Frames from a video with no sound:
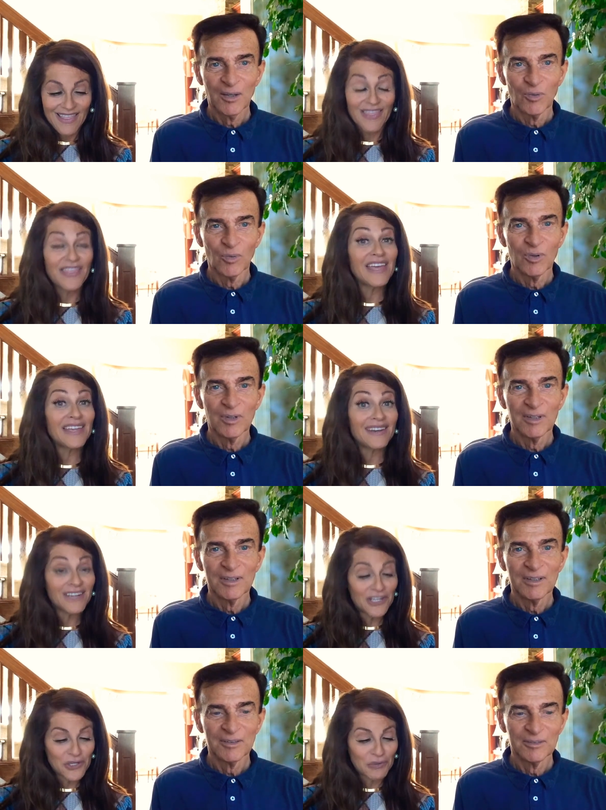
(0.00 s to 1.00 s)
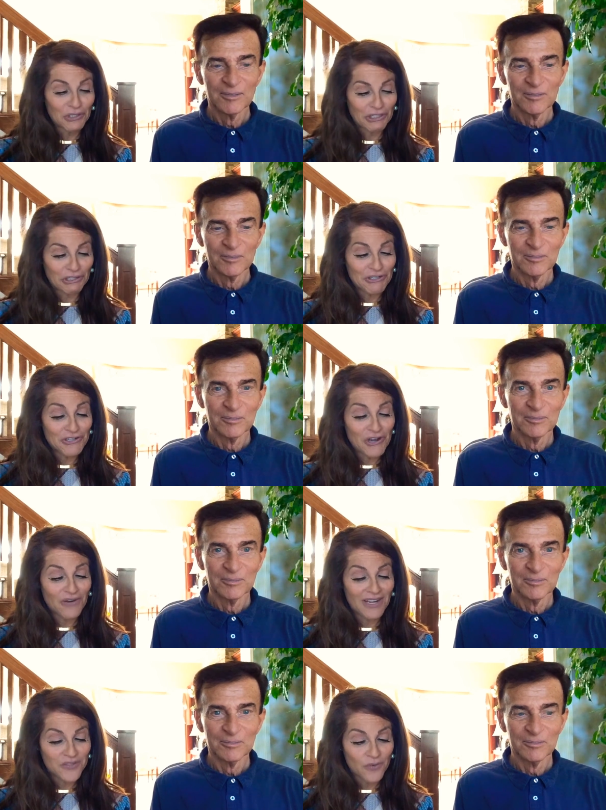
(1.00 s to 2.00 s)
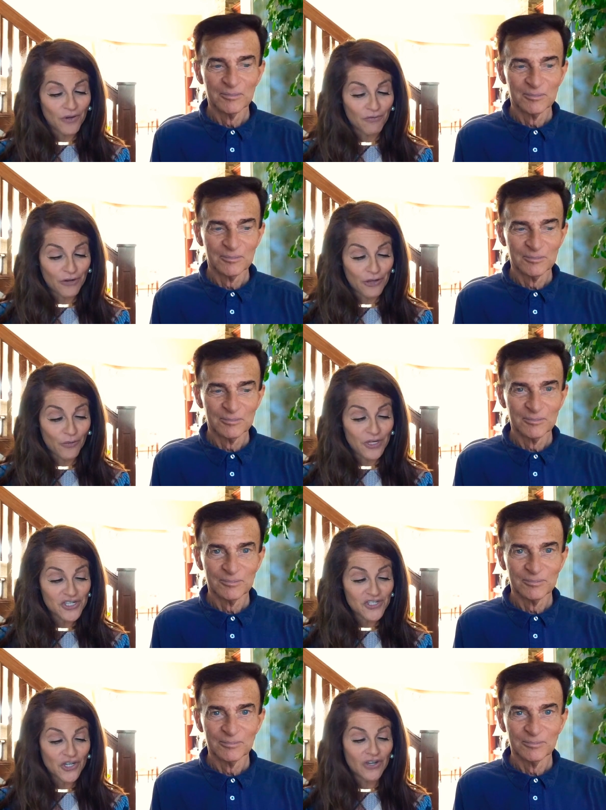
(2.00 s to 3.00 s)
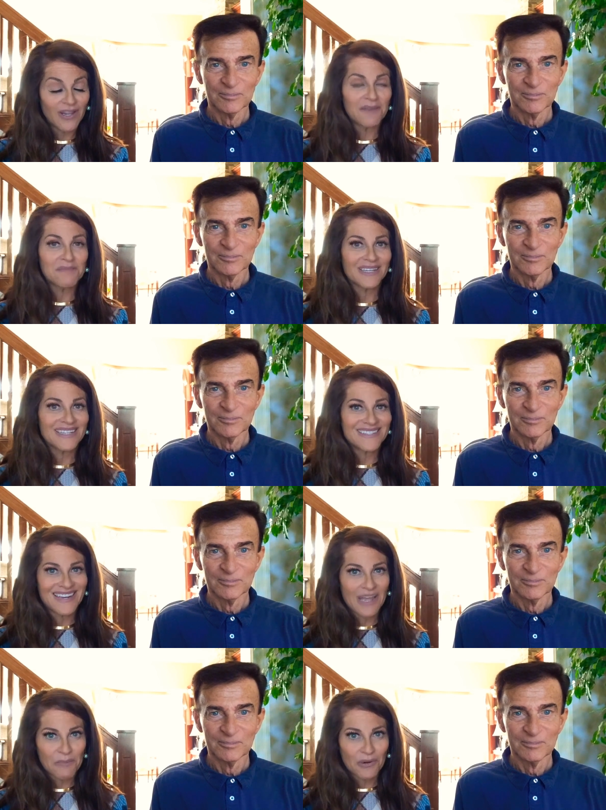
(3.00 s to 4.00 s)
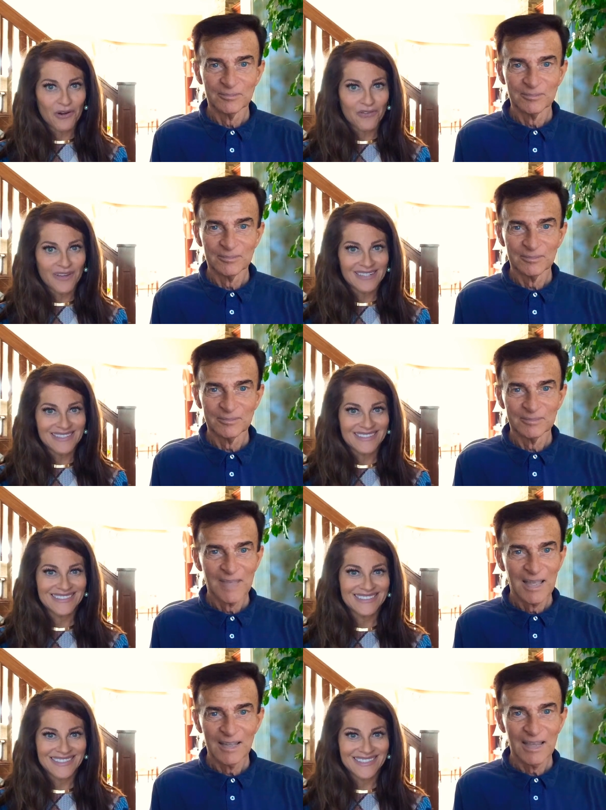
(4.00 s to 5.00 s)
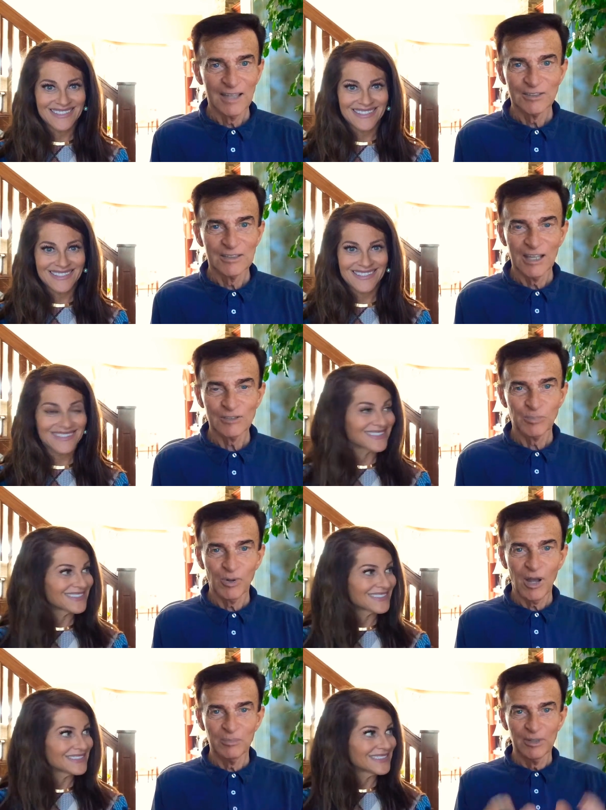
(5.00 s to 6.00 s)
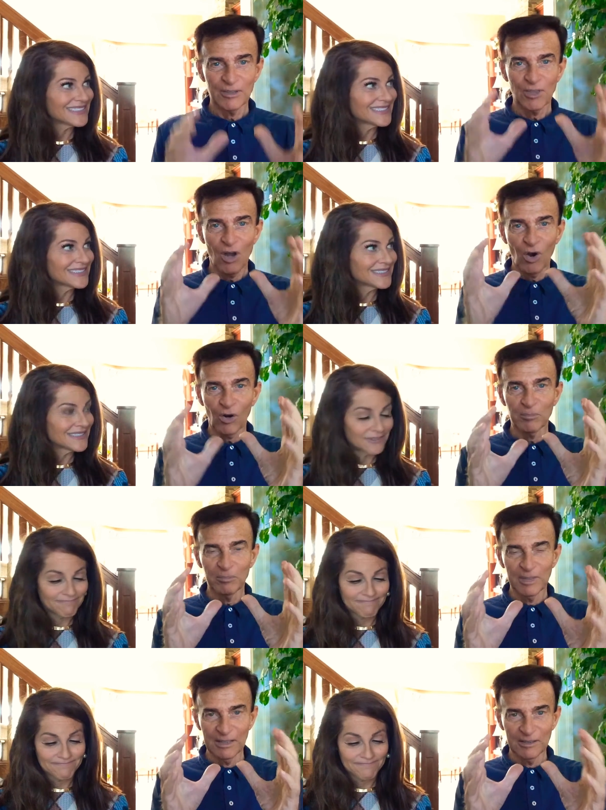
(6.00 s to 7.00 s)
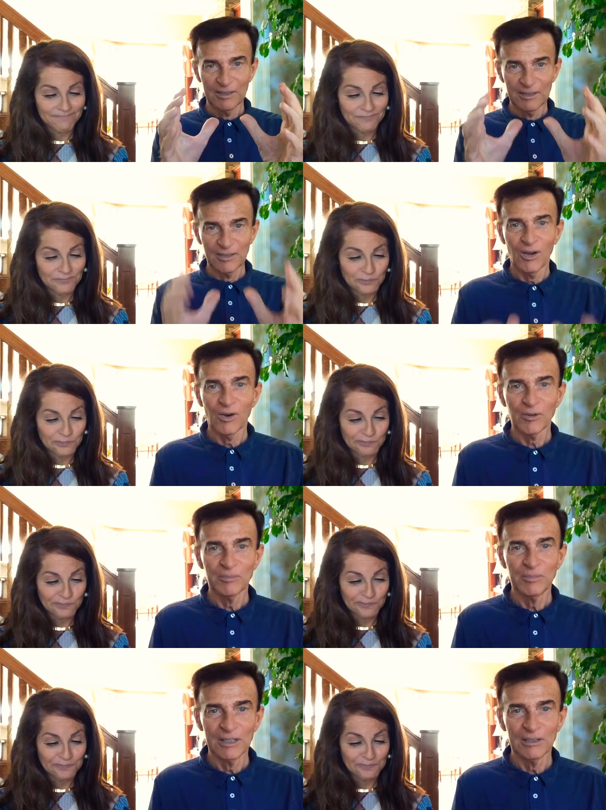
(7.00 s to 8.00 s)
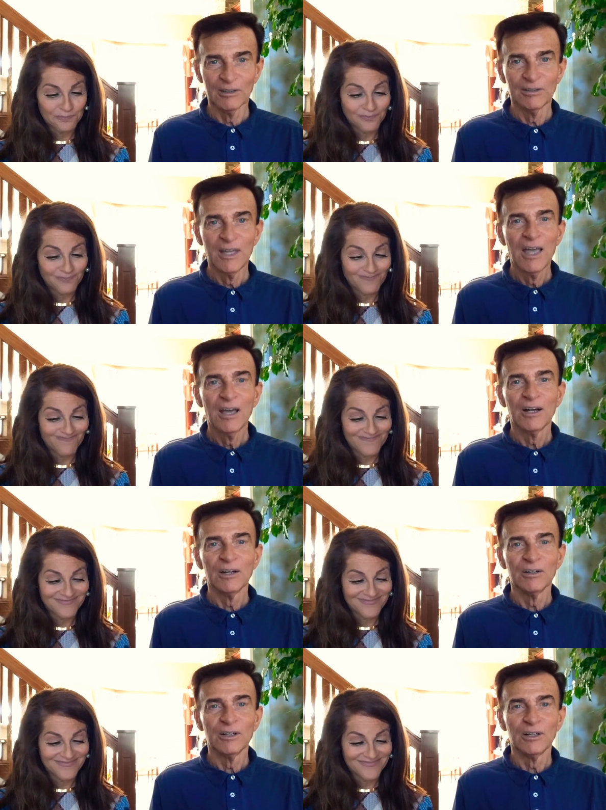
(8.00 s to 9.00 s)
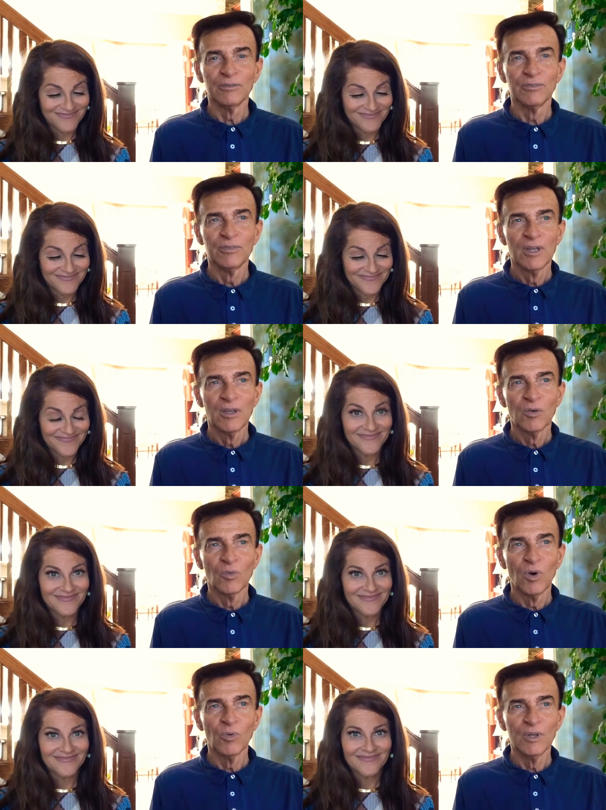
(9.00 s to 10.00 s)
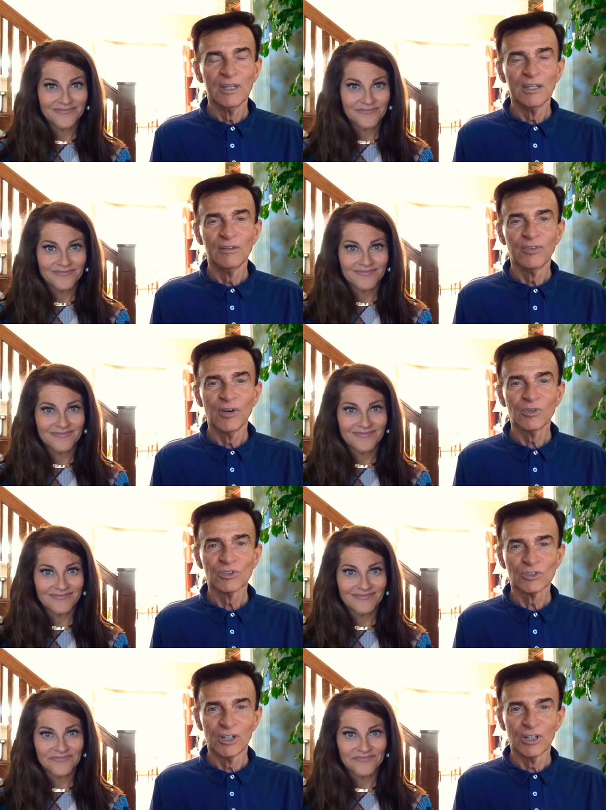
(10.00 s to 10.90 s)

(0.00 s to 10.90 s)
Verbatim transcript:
Speaker 1: Then you will learn to know God's will for you, which is good and pleasing and perfect.
Speaker 2: That's that's probably the heartbeat, the heartbeat of uh, of what we need to focus